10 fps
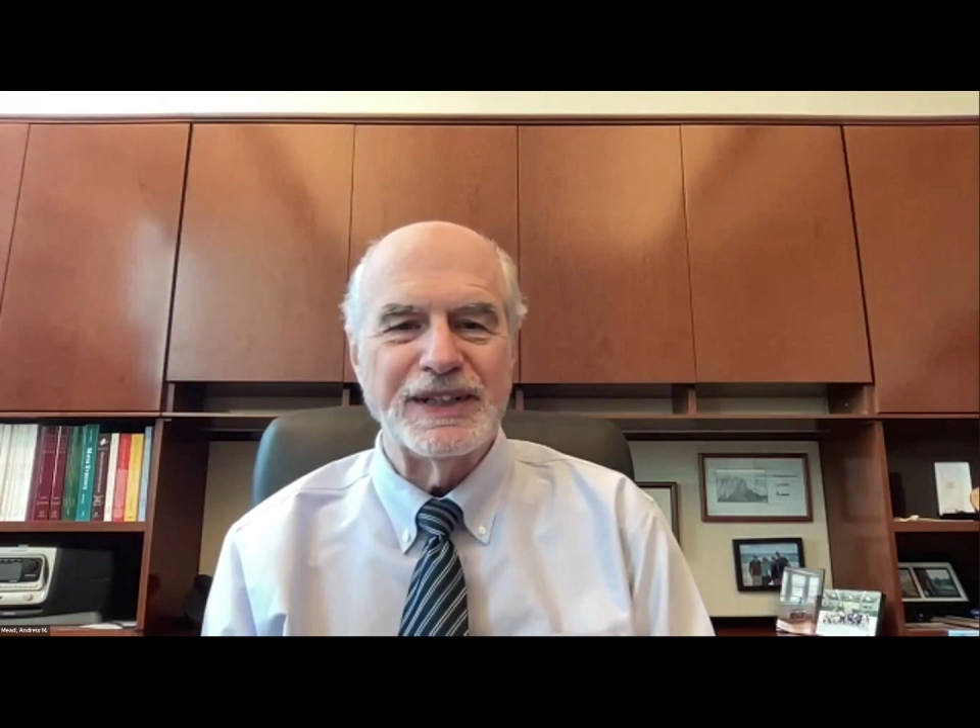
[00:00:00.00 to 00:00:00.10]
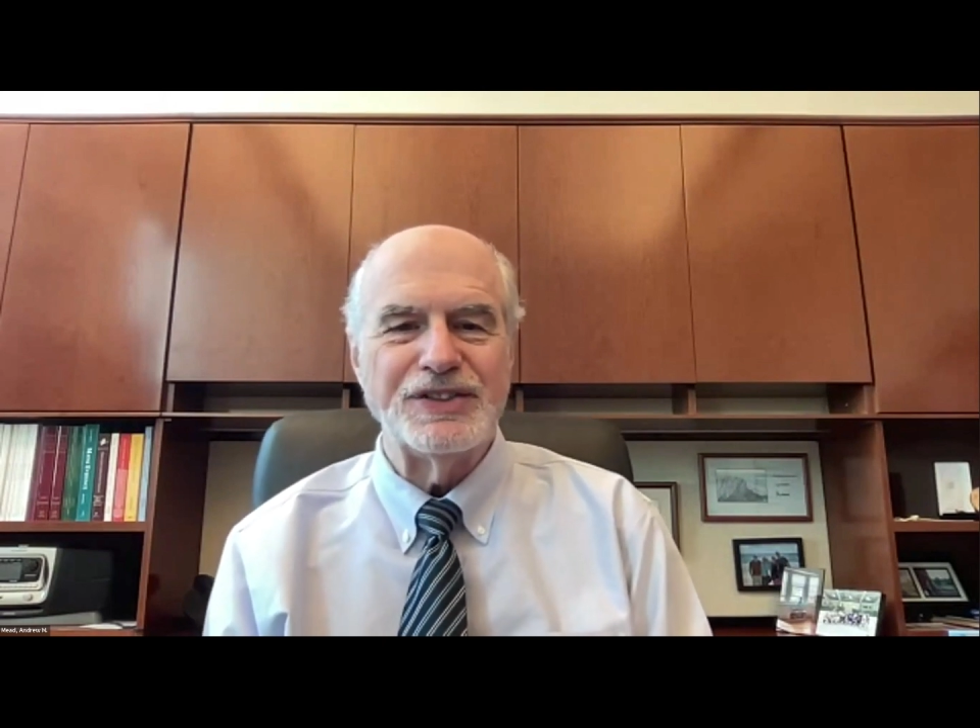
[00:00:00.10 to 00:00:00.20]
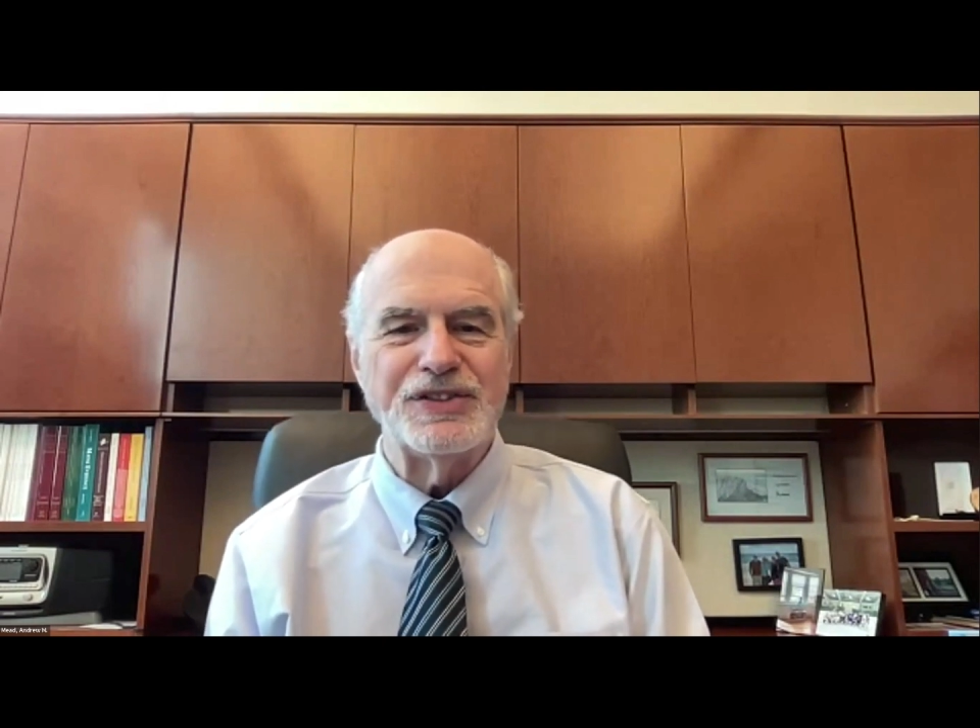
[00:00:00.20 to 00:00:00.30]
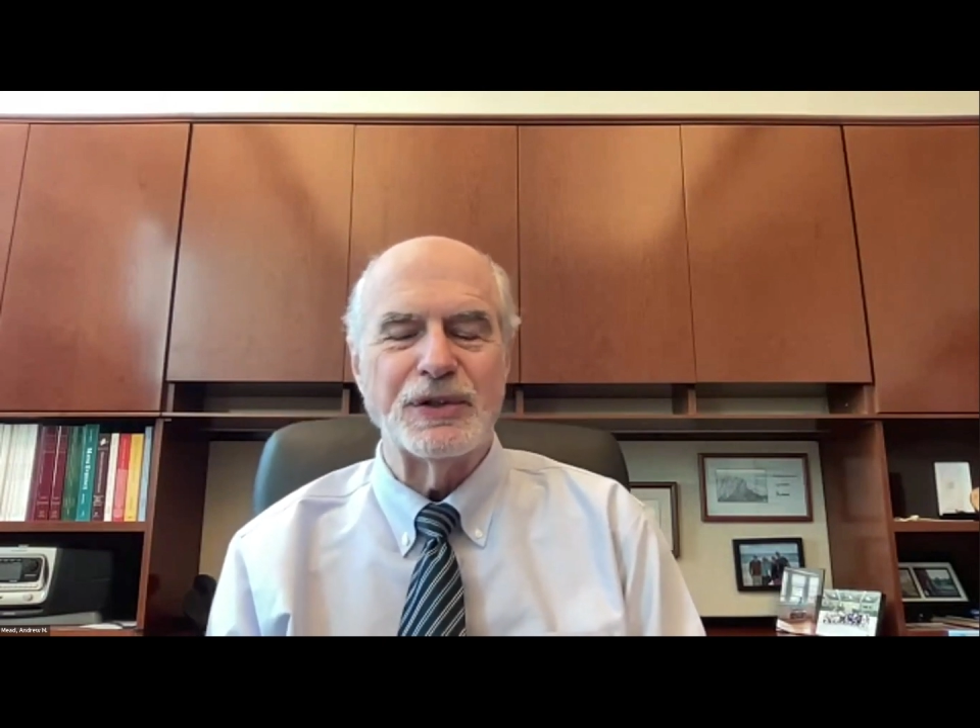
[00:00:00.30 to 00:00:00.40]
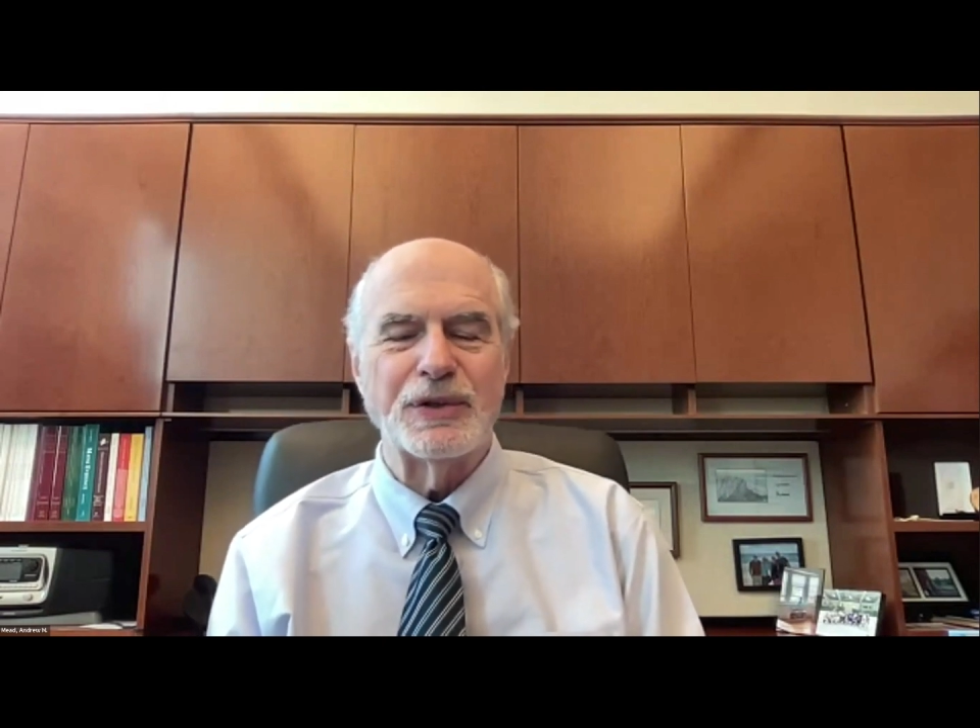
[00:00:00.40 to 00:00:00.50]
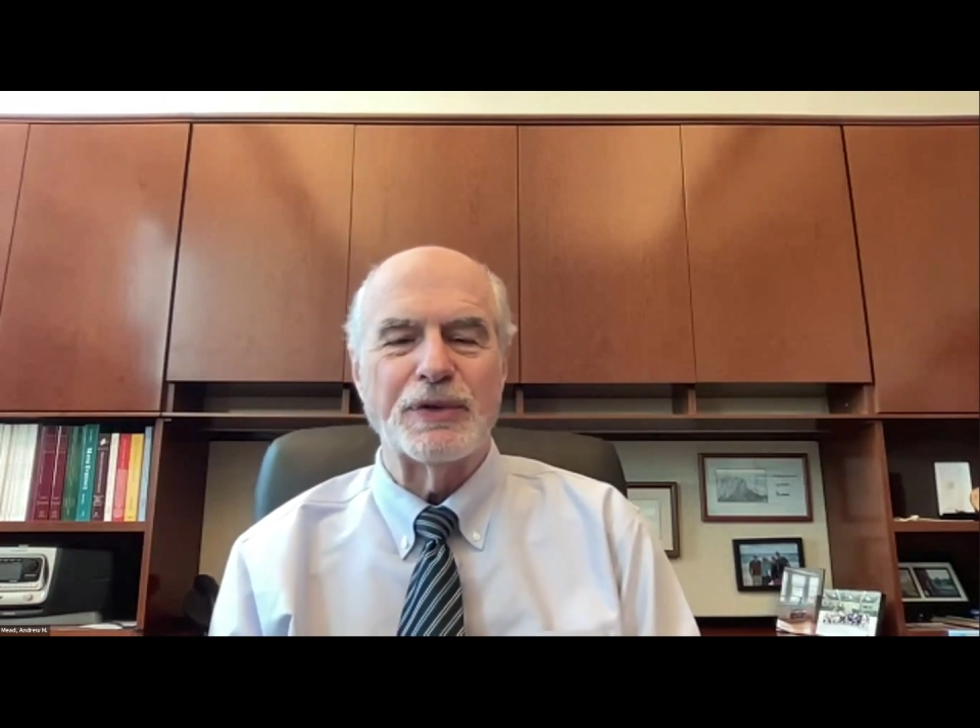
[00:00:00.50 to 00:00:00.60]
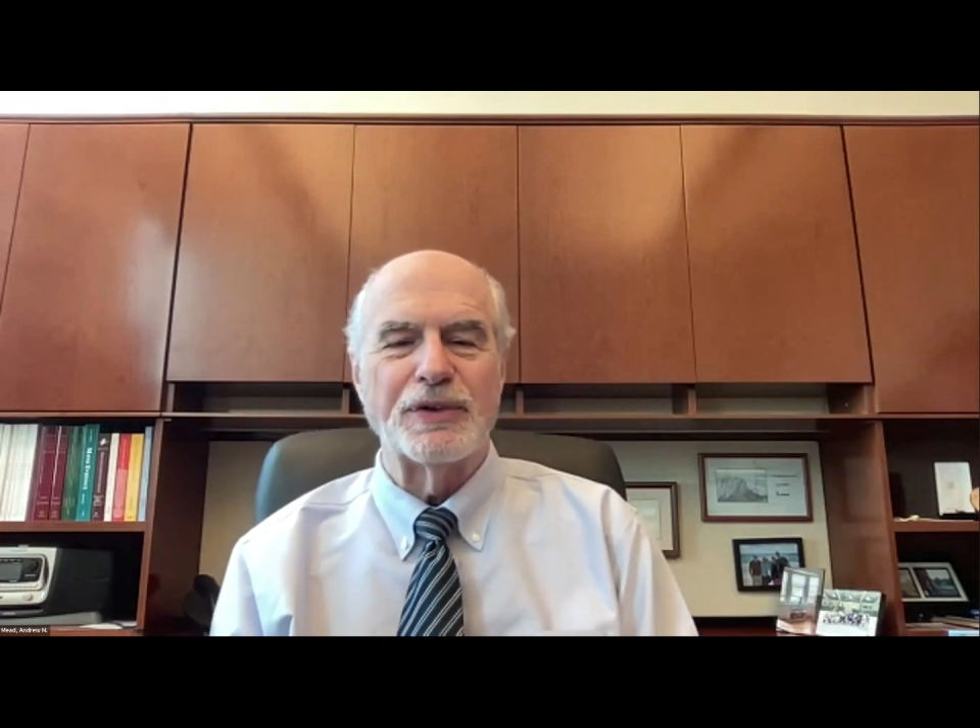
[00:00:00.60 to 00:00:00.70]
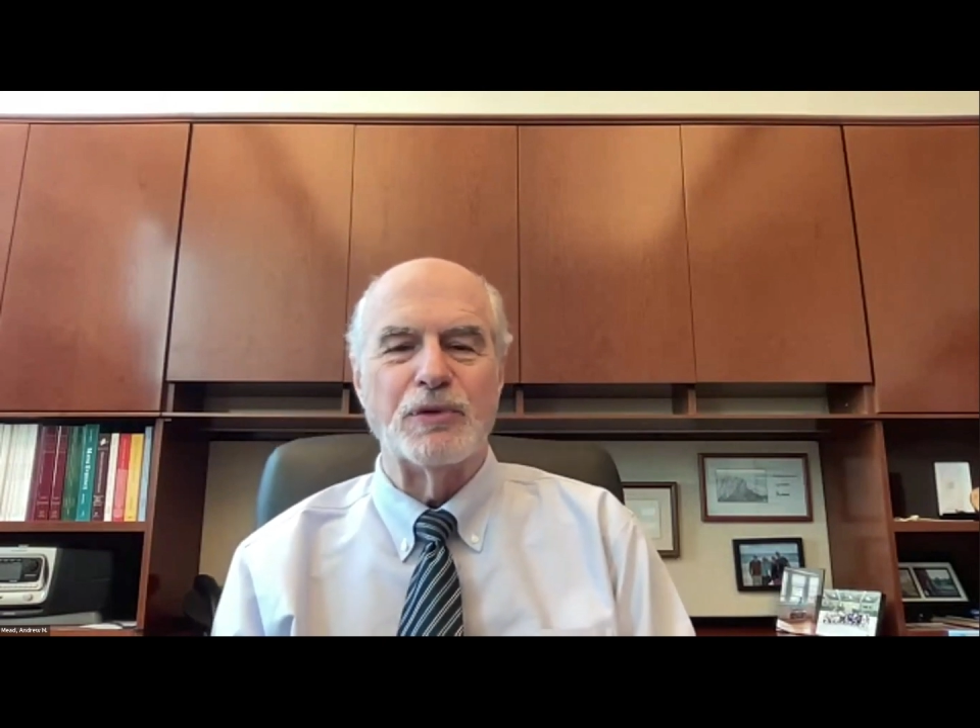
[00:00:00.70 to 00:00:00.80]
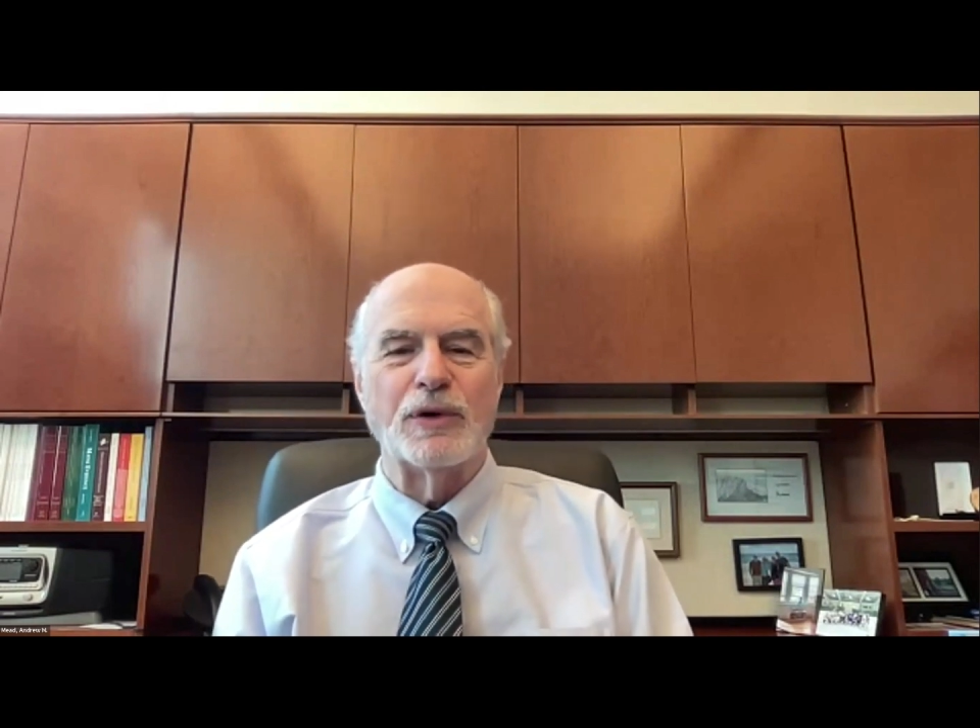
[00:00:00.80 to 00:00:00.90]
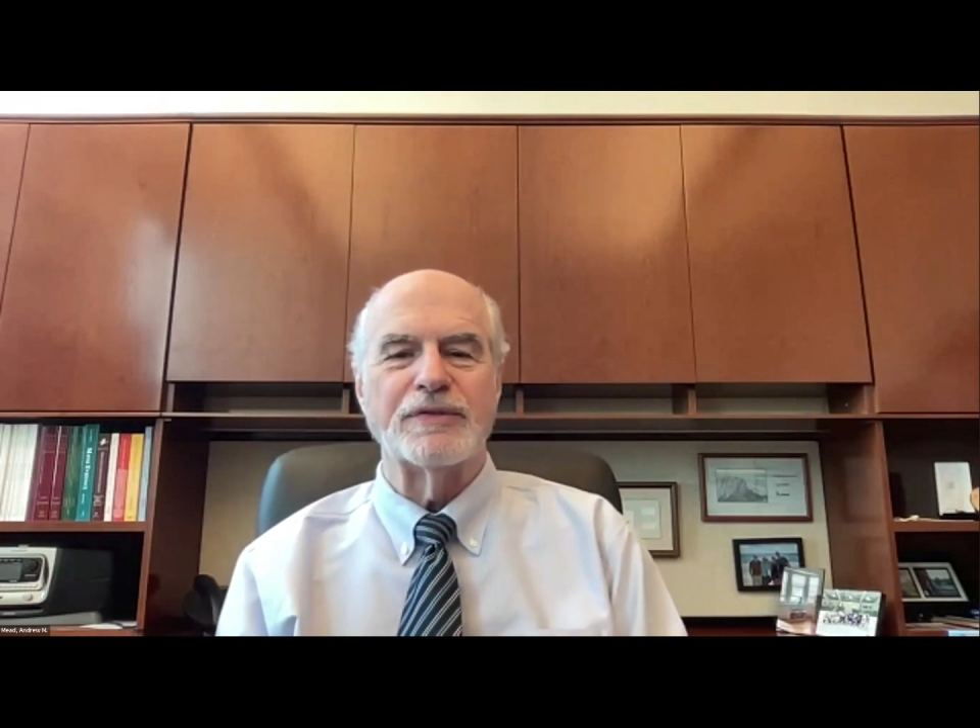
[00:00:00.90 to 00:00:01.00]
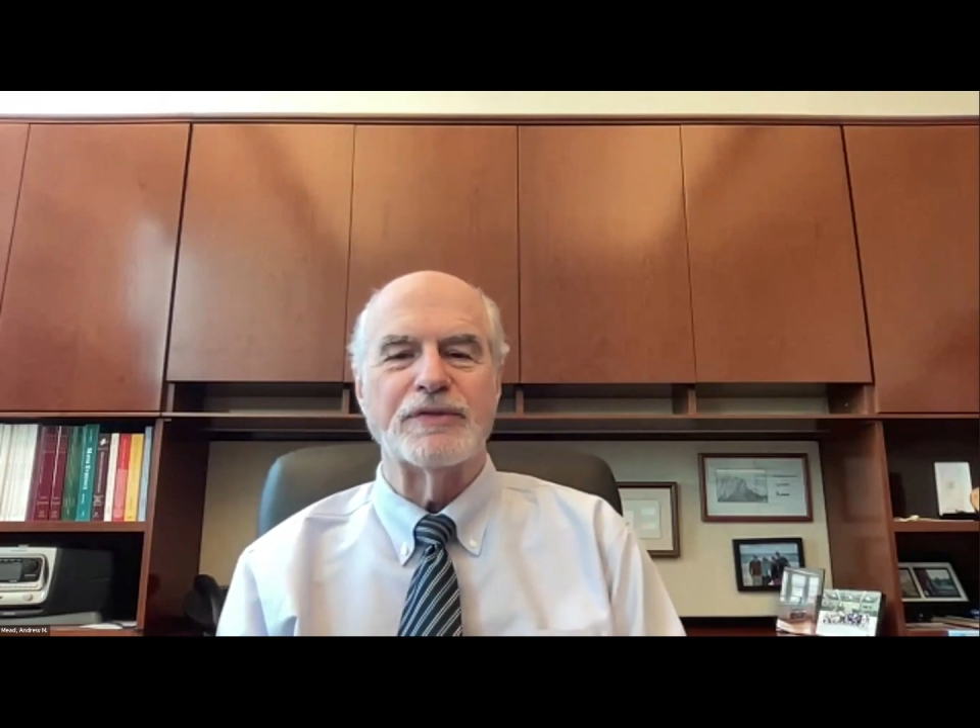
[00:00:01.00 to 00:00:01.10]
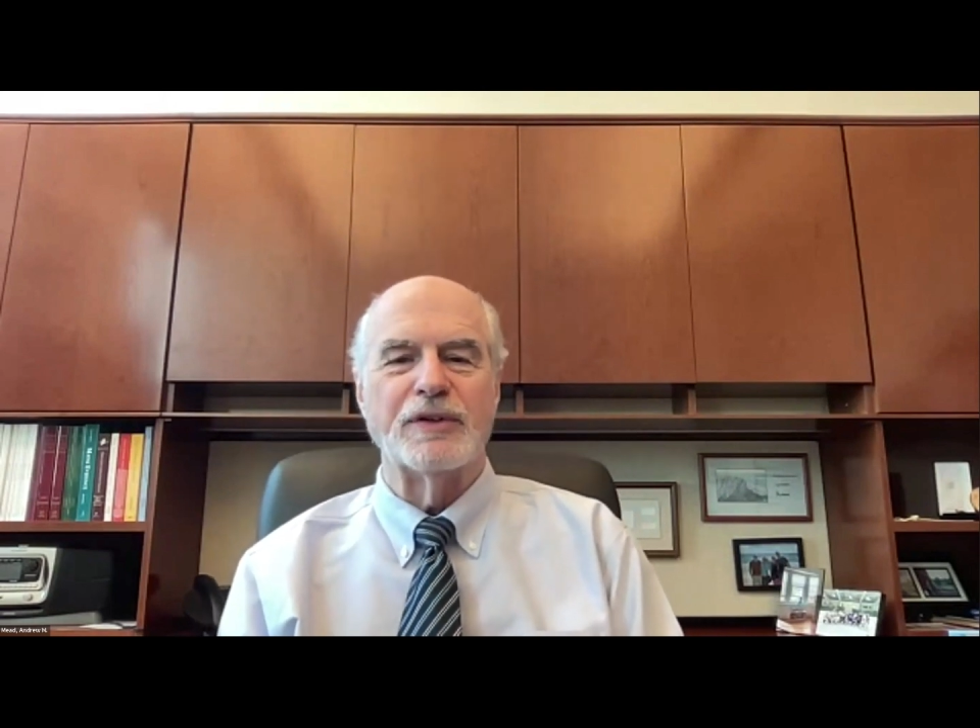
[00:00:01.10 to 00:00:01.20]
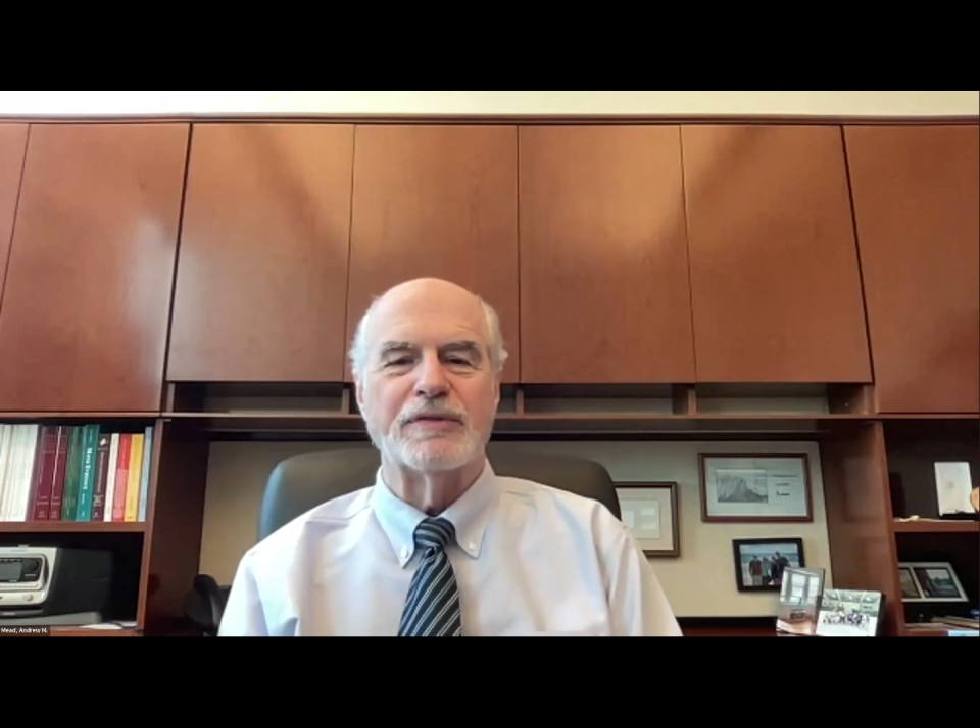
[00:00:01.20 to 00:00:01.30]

each year with the Board of